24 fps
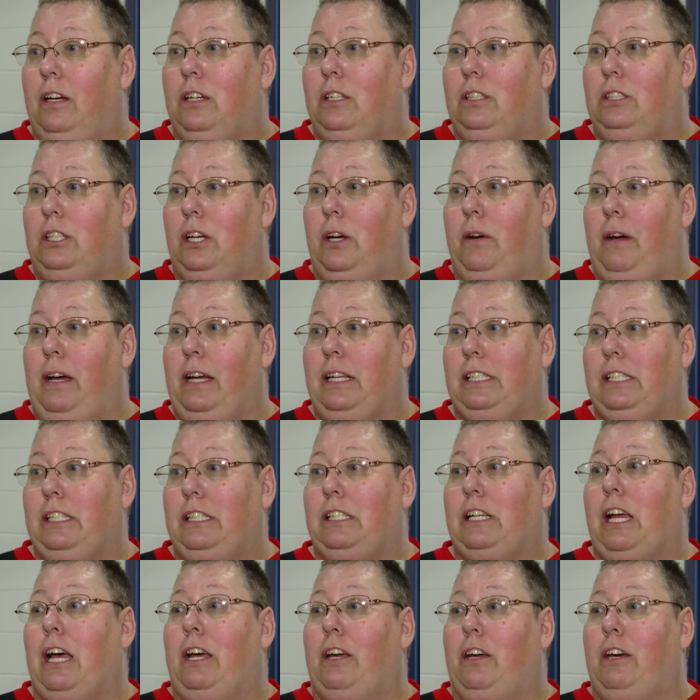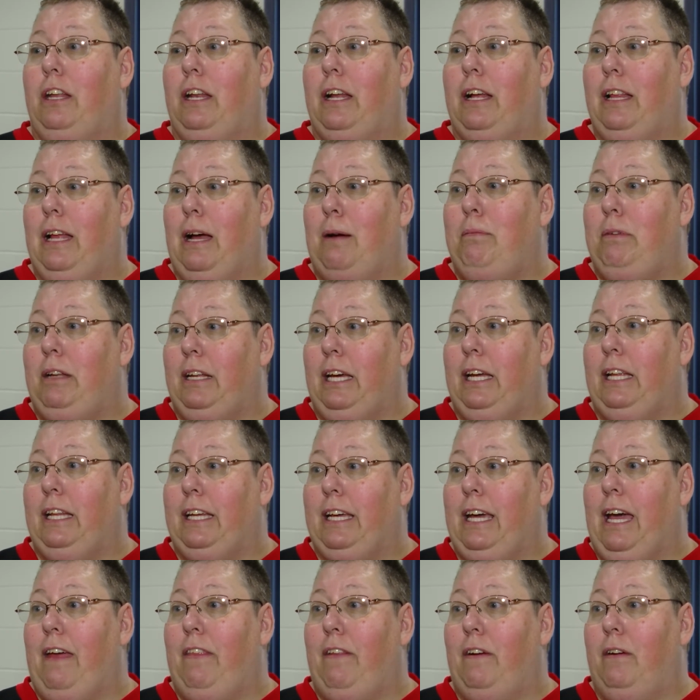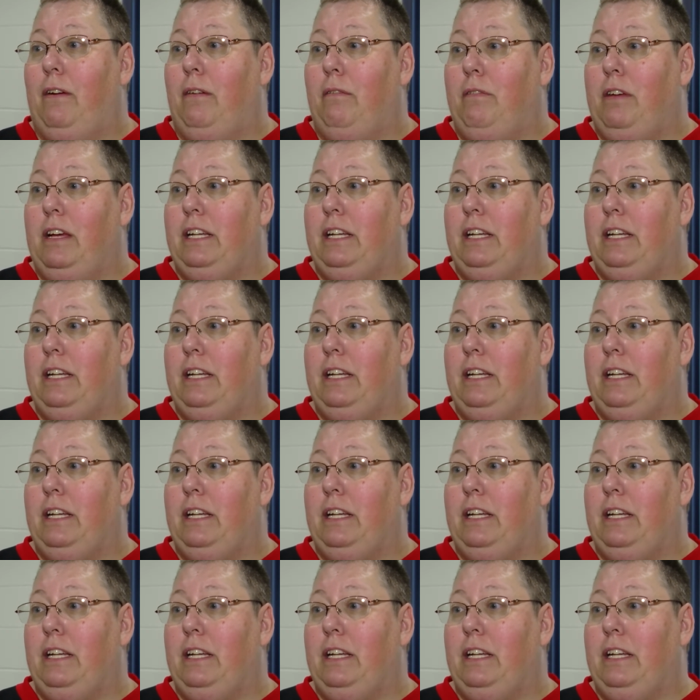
So it's a good club to get together and